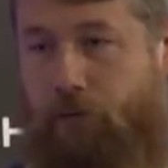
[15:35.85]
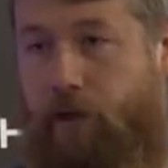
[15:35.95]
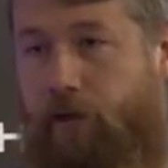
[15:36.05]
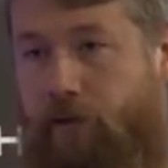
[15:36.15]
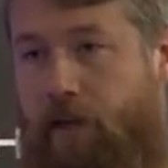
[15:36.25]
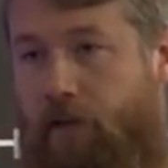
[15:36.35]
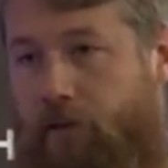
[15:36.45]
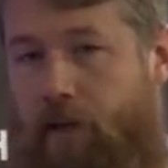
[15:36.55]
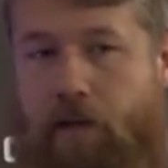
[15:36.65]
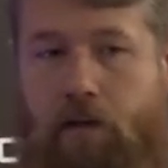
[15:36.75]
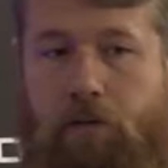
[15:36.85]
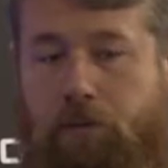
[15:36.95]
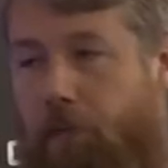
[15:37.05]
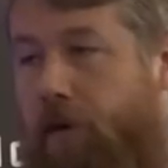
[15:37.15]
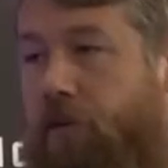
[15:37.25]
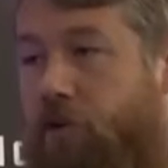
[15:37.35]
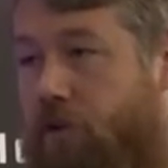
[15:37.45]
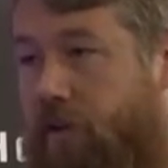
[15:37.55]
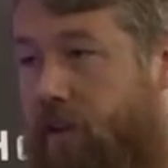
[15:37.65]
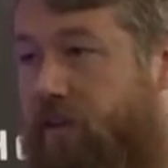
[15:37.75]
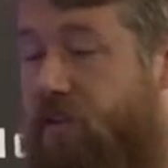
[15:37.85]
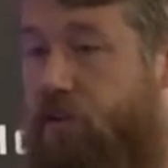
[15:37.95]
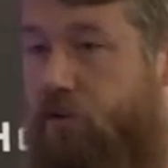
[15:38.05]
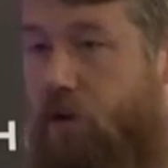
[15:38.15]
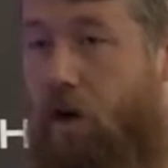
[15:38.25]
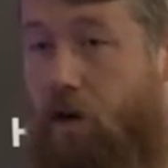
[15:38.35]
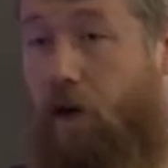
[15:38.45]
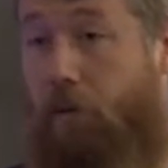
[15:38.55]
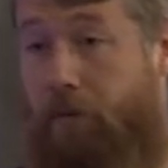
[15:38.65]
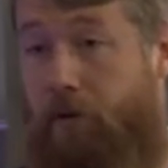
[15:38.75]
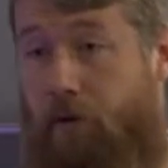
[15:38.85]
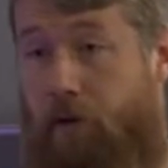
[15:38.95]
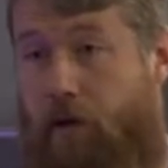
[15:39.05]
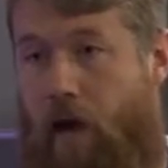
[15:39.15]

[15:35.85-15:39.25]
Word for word: for instance, get a message that says that the user hung up,